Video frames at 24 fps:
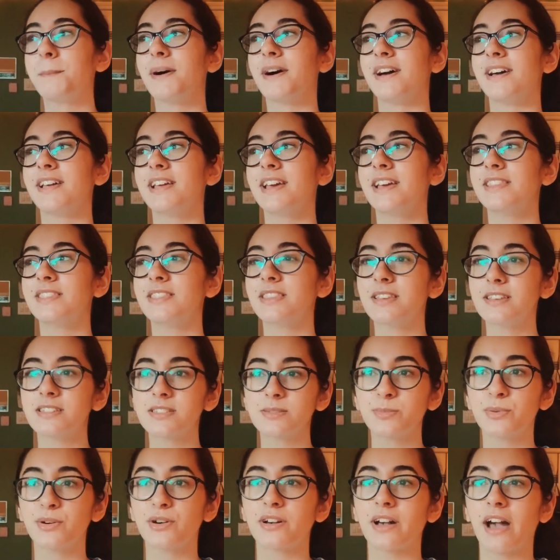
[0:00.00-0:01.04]
But in this
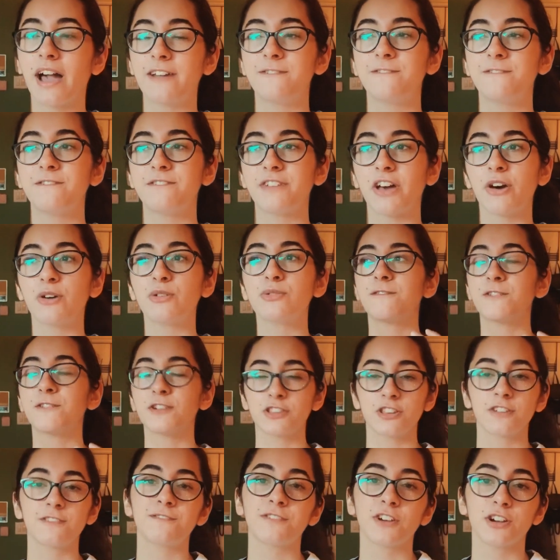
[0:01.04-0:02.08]
book, I felt for
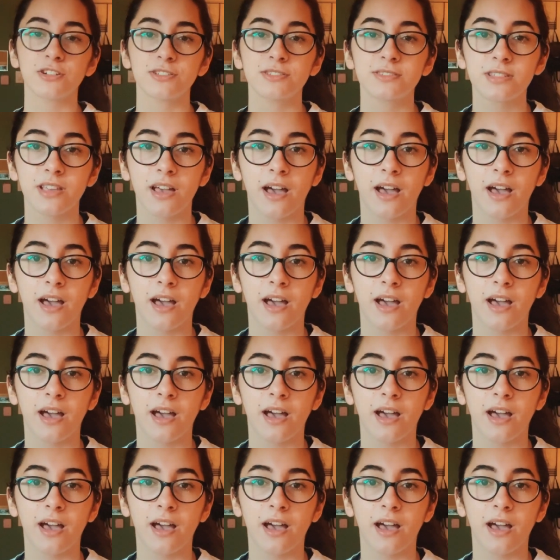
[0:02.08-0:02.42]
the first